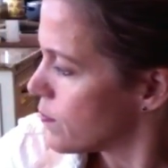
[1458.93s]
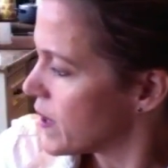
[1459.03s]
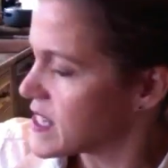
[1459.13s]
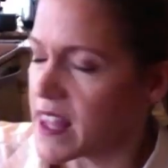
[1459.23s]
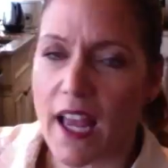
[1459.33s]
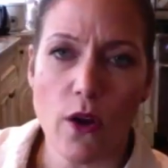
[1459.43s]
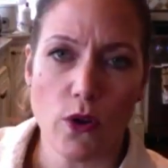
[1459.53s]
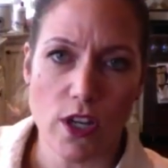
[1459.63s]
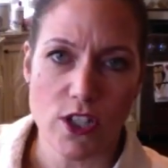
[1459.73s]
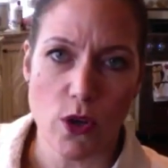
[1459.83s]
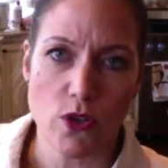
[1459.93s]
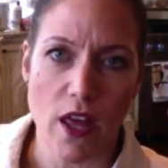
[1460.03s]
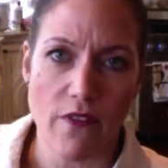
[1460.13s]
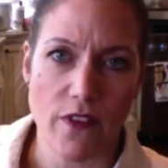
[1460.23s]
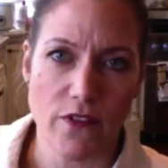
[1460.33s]
because I think I already showed you
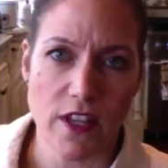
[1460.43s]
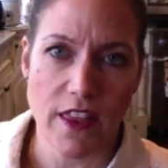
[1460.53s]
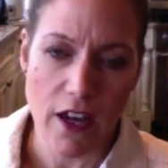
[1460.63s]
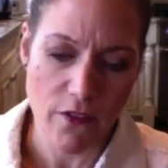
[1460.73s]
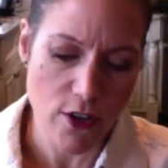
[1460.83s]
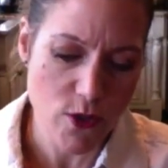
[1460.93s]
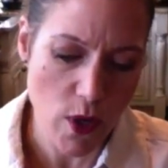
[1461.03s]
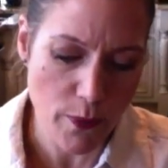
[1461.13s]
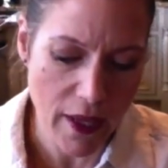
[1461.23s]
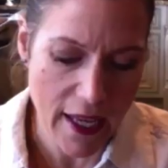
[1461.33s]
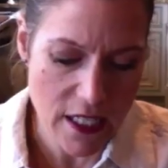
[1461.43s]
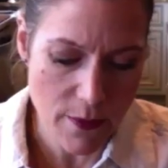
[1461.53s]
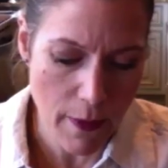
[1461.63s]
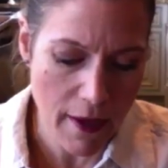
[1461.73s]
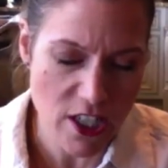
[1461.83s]
that 50th anniversary plate. Maybe
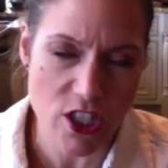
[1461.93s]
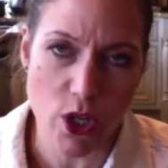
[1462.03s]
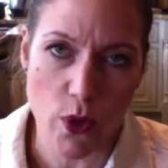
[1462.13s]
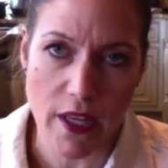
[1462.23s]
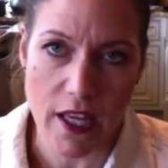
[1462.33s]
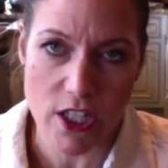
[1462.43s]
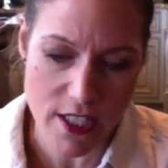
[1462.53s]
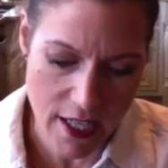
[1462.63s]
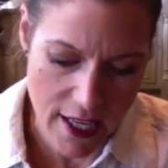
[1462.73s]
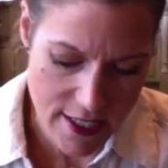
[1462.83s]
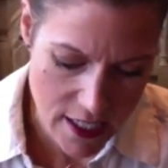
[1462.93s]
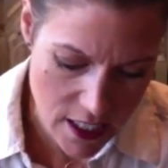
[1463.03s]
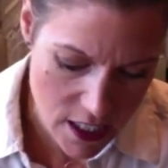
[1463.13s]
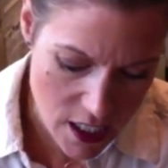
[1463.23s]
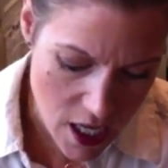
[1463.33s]
I should show it again just in case I
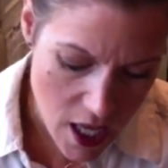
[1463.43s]
didn't.